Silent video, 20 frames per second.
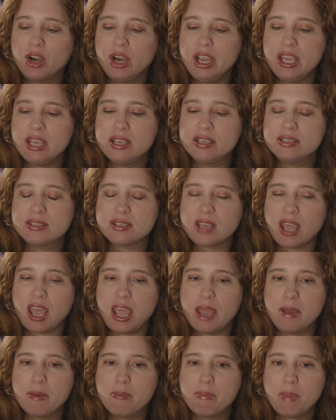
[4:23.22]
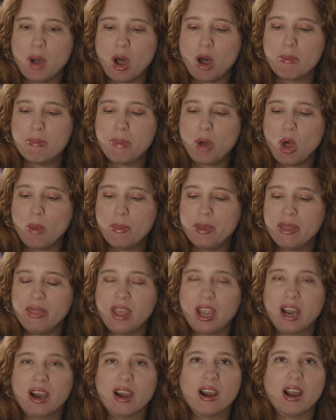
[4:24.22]
is a bulb in
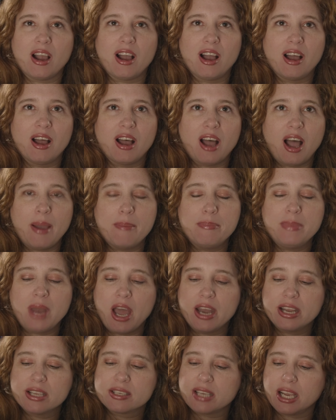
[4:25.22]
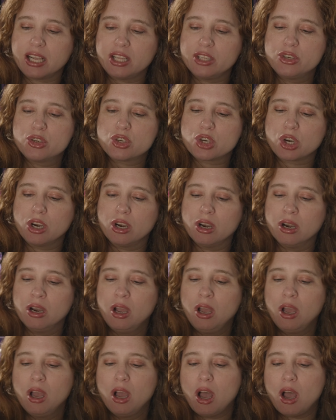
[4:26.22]
there. I'm not exactly sure
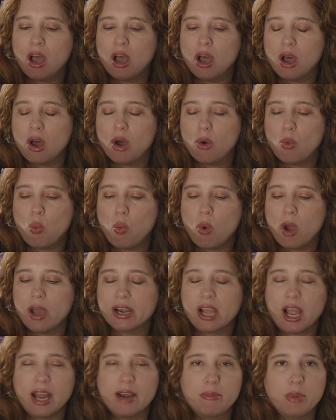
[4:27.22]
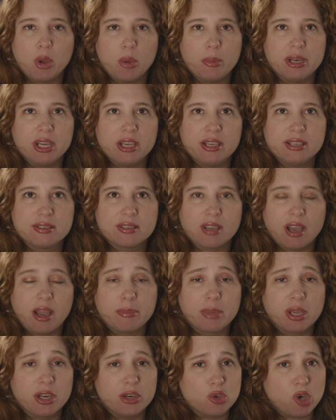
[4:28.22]
what kind of bulb it is.
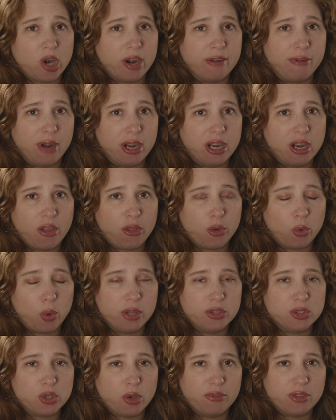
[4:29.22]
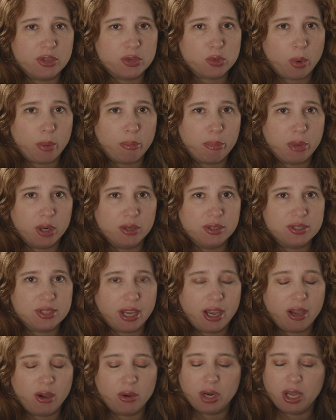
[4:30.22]
I'm going to try to find another one, so if this one burns
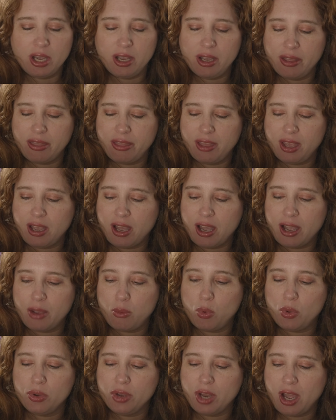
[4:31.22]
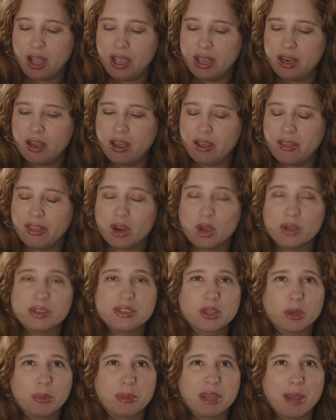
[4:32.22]
out, that I will not, that I'll
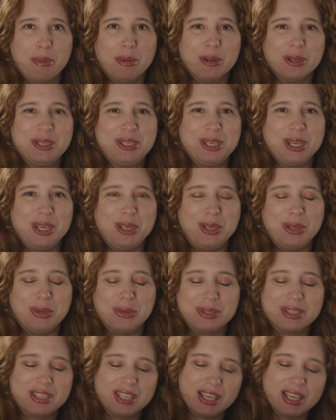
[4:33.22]
still be able to use